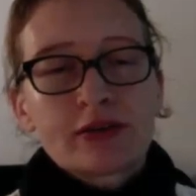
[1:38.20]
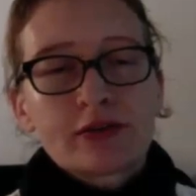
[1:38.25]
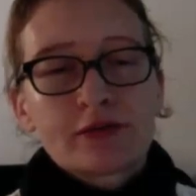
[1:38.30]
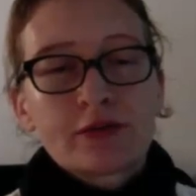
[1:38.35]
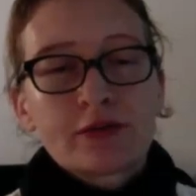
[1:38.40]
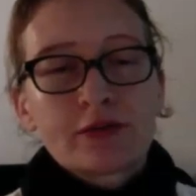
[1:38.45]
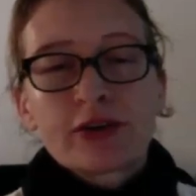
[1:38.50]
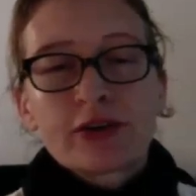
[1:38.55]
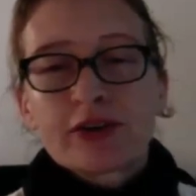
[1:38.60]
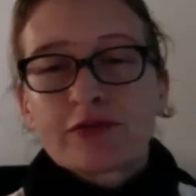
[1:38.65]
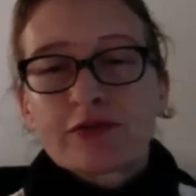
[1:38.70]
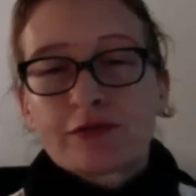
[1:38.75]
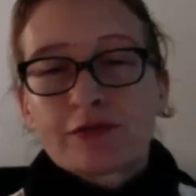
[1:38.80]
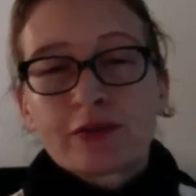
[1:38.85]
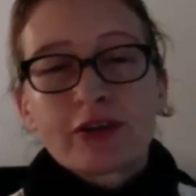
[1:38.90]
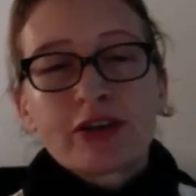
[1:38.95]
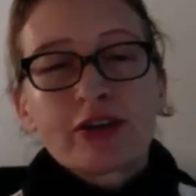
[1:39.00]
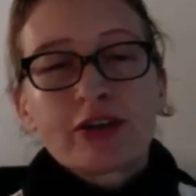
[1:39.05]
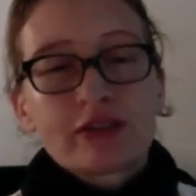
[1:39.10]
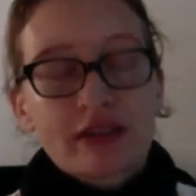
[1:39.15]
for
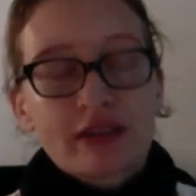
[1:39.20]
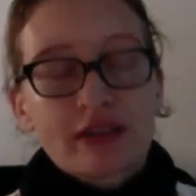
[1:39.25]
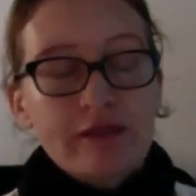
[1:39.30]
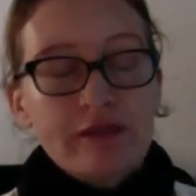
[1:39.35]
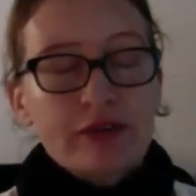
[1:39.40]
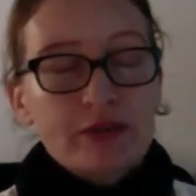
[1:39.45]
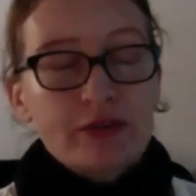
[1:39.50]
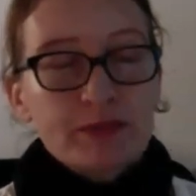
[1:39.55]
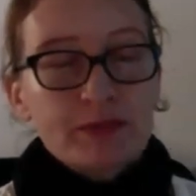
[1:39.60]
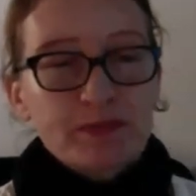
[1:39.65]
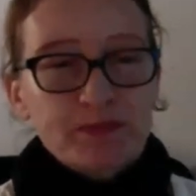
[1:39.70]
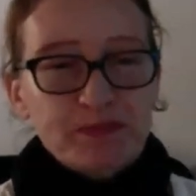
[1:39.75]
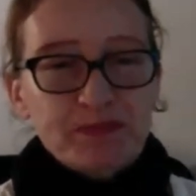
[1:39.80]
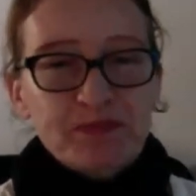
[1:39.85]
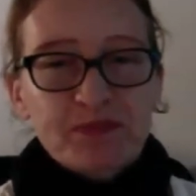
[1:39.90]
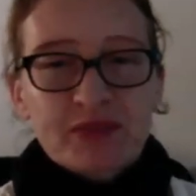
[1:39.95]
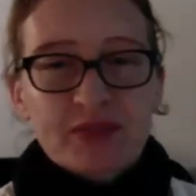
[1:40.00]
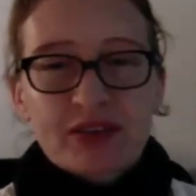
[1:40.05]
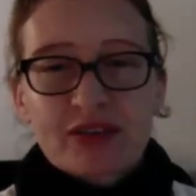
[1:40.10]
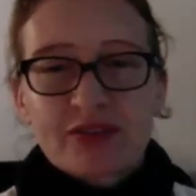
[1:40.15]
your level,
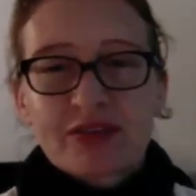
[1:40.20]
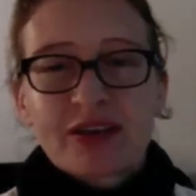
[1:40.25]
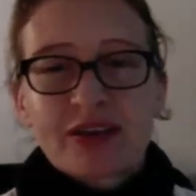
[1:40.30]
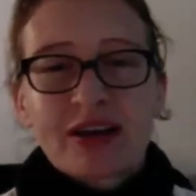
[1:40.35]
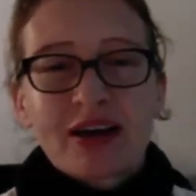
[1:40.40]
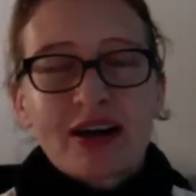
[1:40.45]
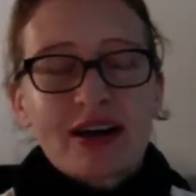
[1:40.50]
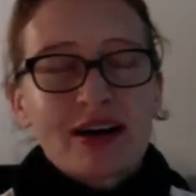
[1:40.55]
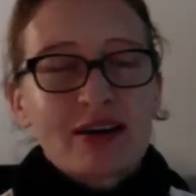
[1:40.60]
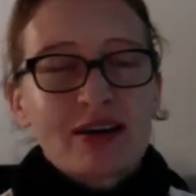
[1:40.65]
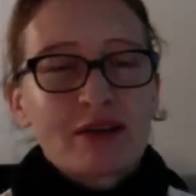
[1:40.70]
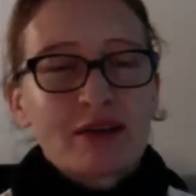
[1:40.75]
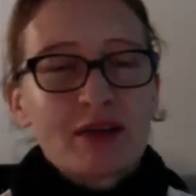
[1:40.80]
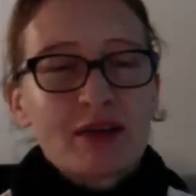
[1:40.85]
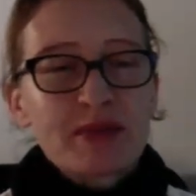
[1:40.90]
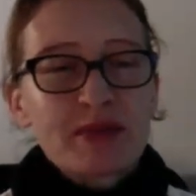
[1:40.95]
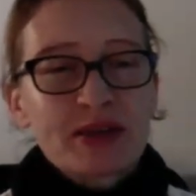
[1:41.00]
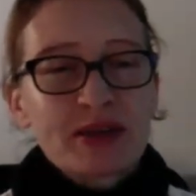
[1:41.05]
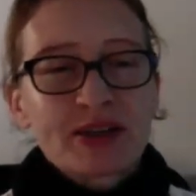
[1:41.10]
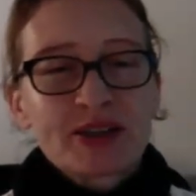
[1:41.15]

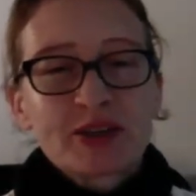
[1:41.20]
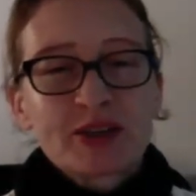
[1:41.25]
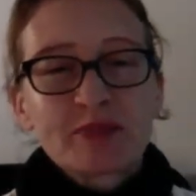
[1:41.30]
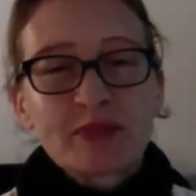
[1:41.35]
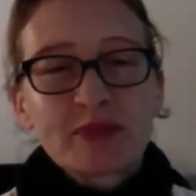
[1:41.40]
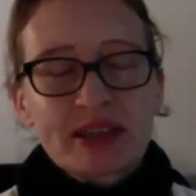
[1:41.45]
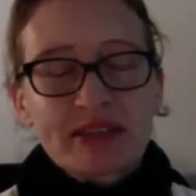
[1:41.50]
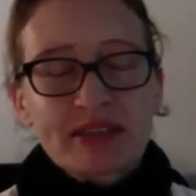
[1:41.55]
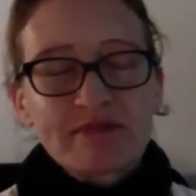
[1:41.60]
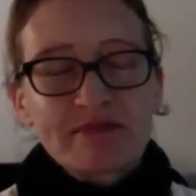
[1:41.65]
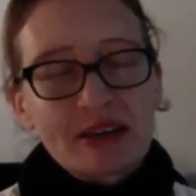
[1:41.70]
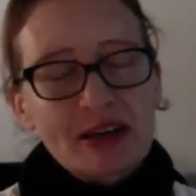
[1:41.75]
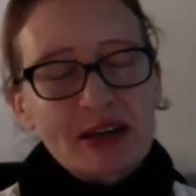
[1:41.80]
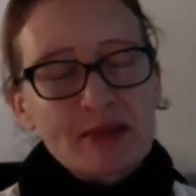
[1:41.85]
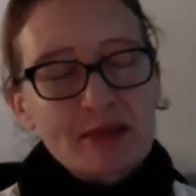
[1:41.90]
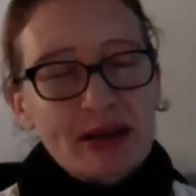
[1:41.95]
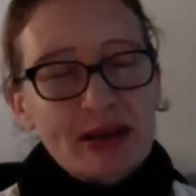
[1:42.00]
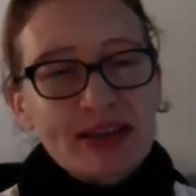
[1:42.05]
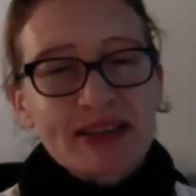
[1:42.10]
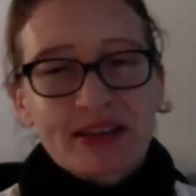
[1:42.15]
right? Because you'll be at a very
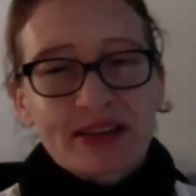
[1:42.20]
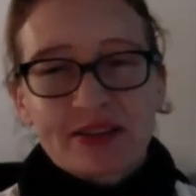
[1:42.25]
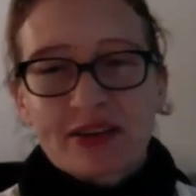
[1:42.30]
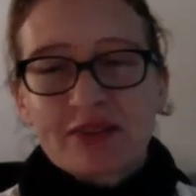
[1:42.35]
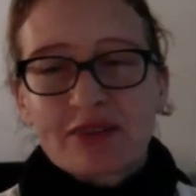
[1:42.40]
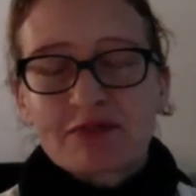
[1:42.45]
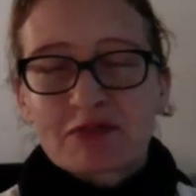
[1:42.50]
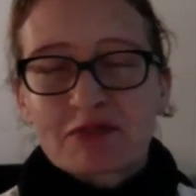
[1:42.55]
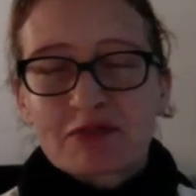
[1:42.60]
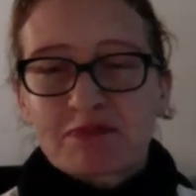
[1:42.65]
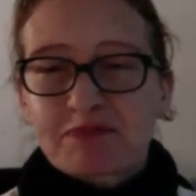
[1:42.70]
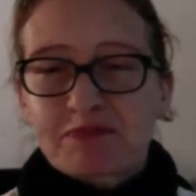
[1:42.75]
basic level.